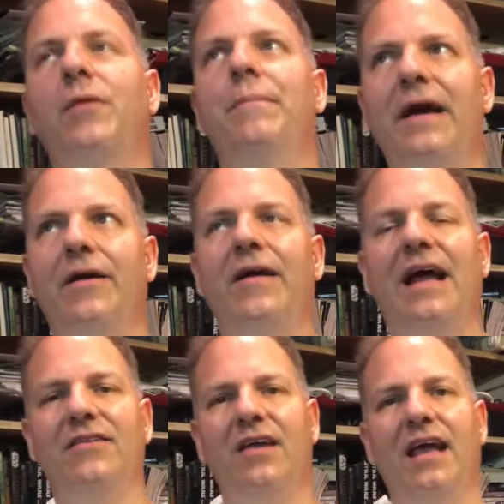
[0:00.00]
better
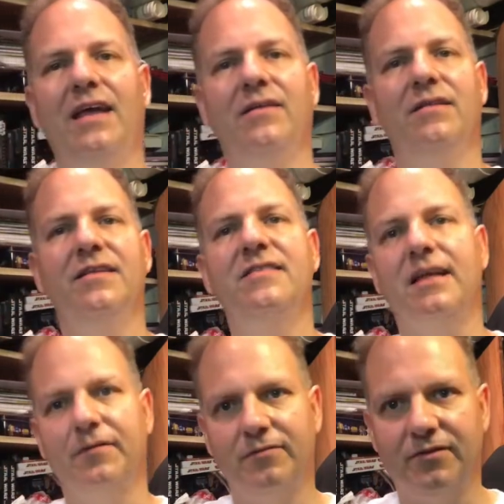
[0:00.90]
as a
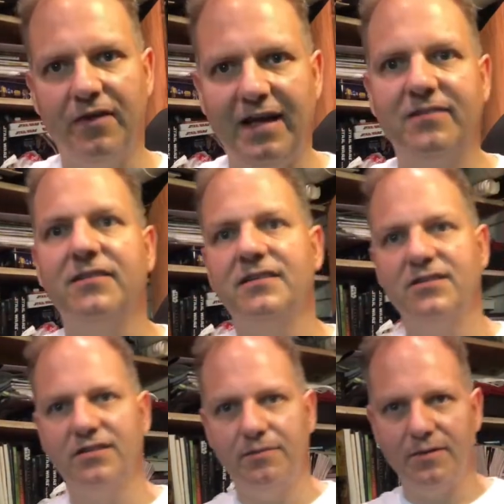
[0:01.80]
listening device to
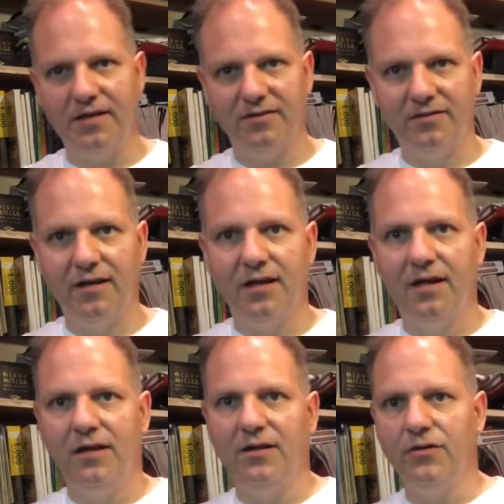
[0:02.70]
listen to the piece,
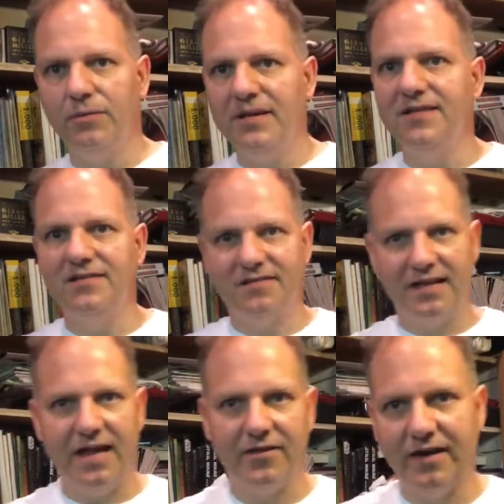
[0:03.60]
you know, the pieces
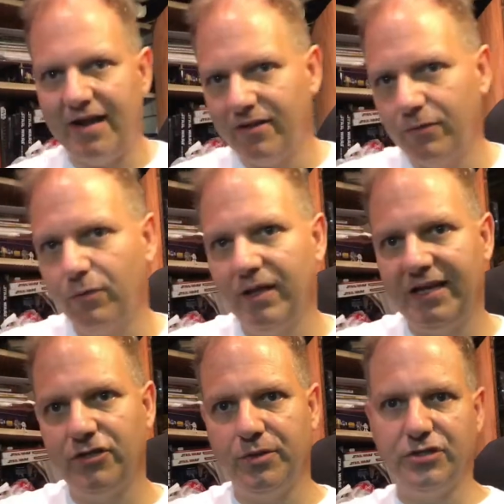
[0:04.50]
together and how they would
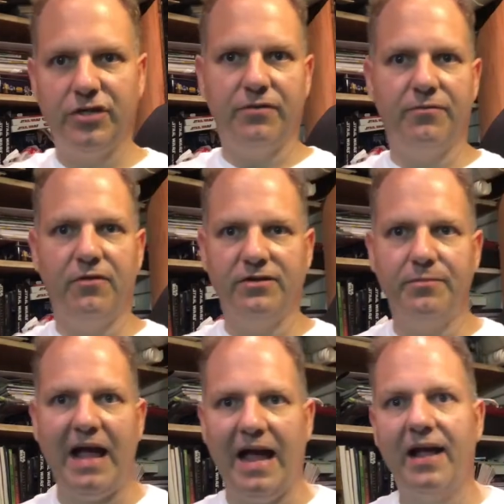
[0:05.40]
relate to each other front to
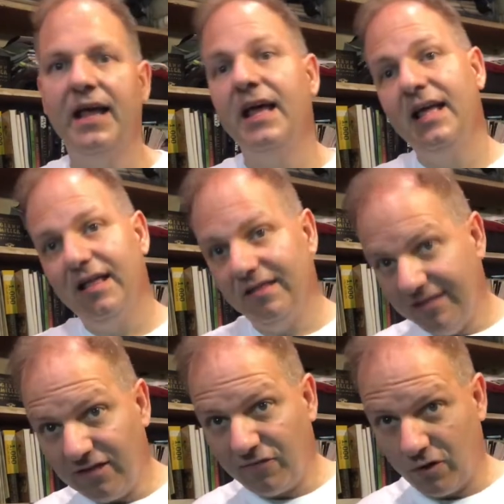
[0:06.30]
back.
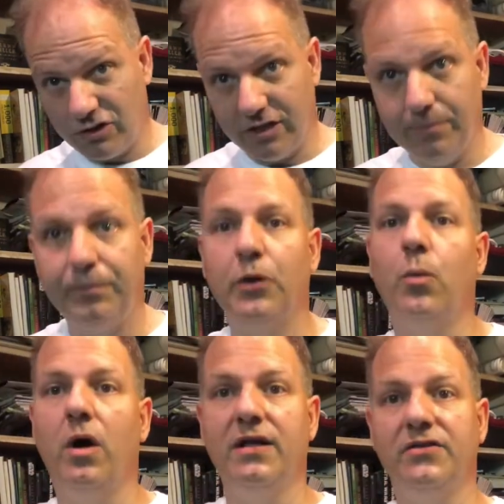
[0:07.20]
This version
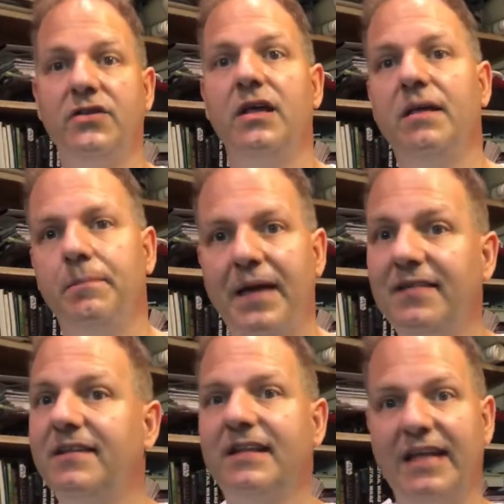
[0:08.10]
was
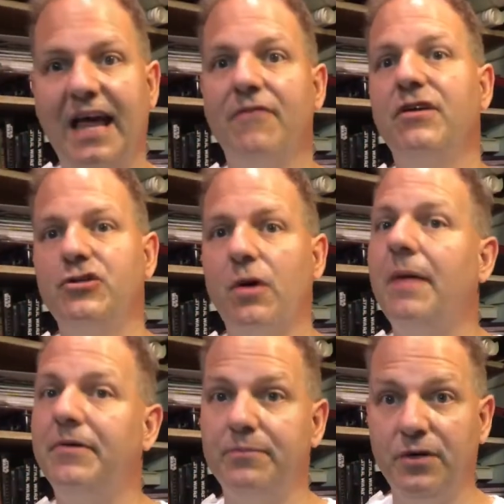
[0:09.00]
basically every
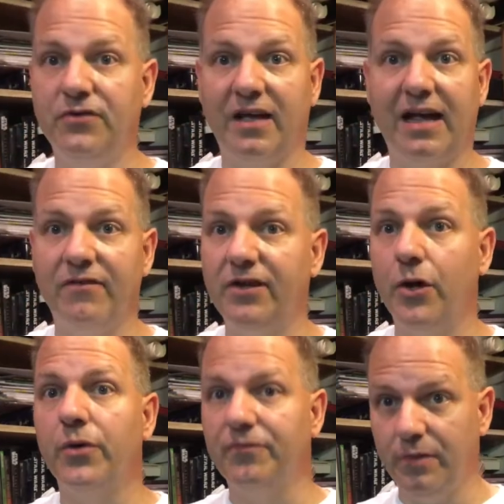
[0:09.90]
drop of music, every
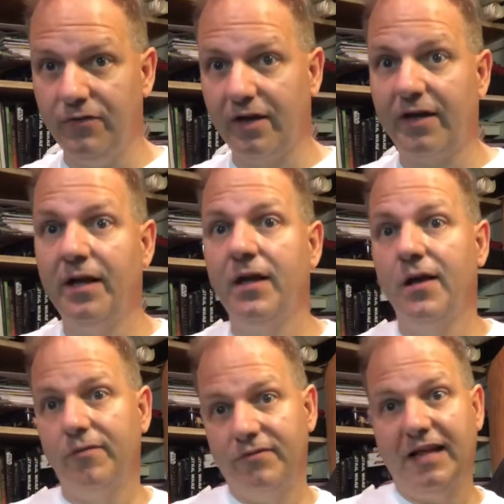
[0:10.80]
note of music
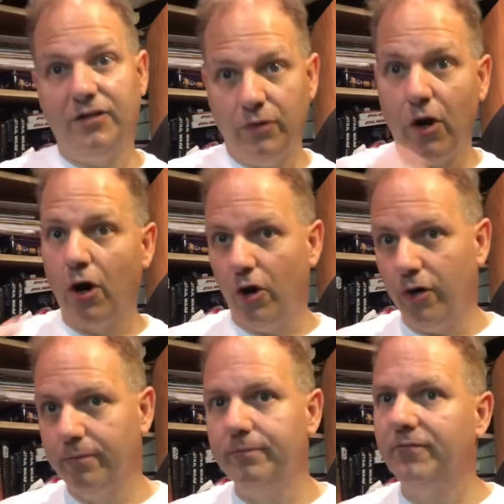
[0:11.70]
that you
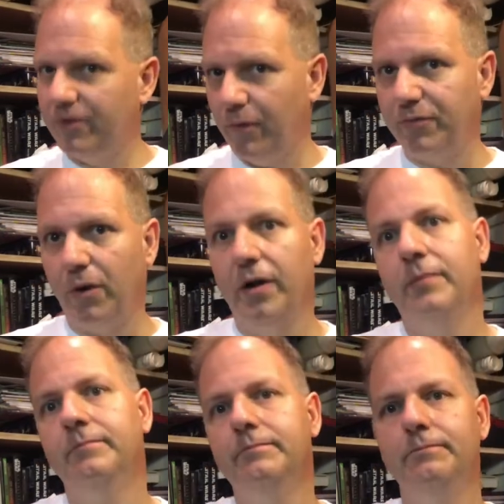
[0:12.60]
heard, for the most part,
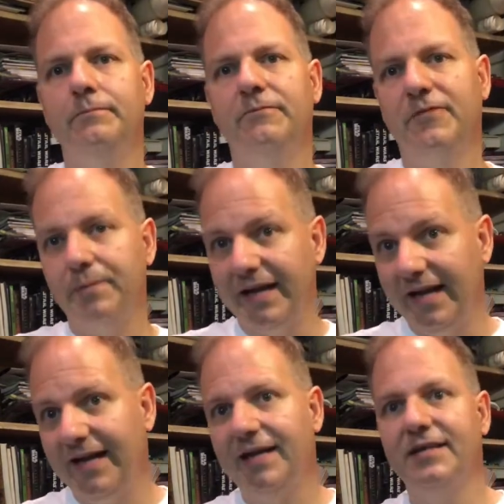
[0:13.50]
from
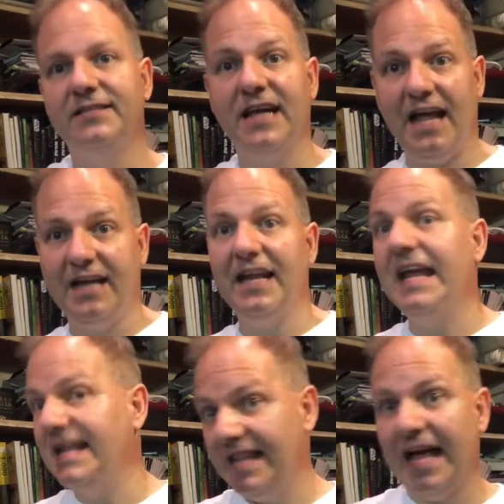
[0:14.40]
beginning to end,
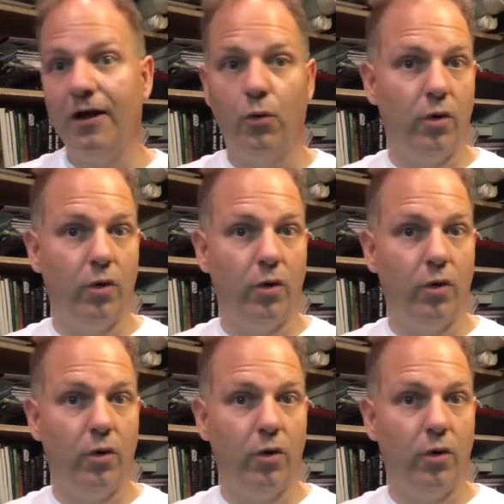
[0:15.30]
in that